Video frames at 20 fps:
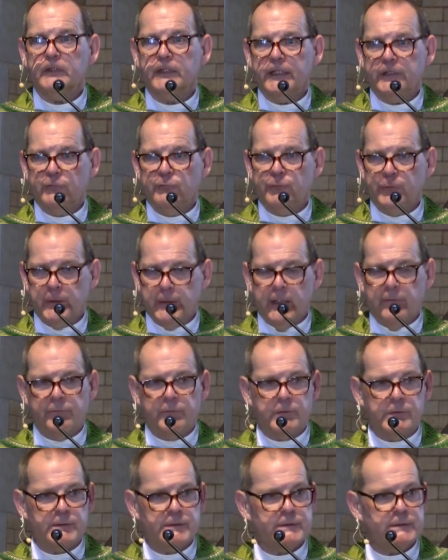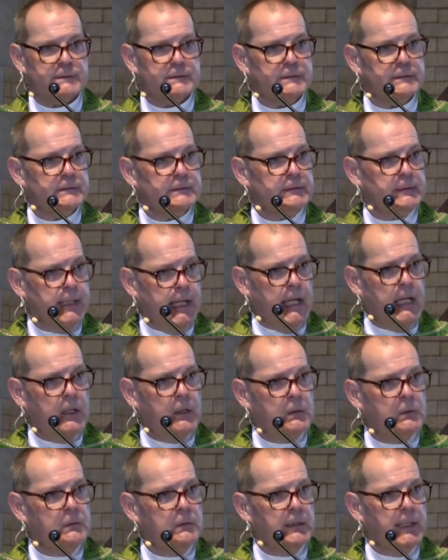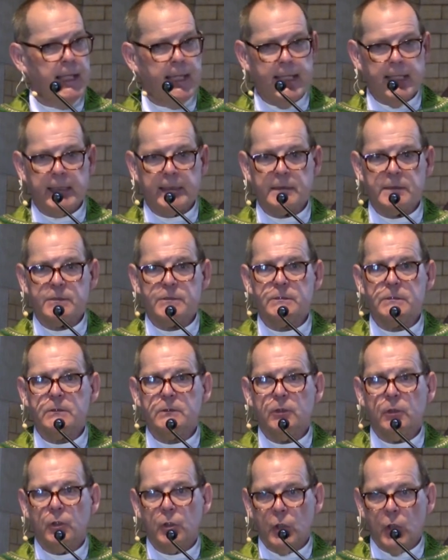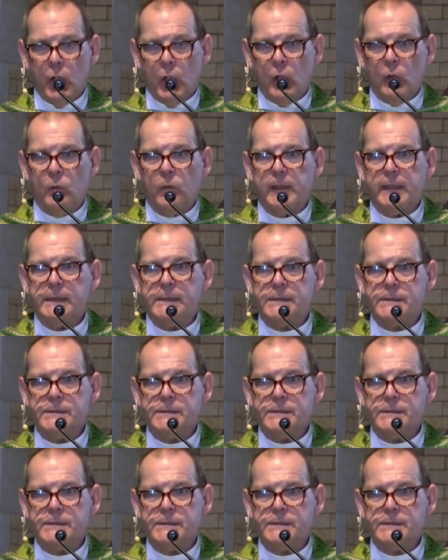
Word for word: and for others now and always.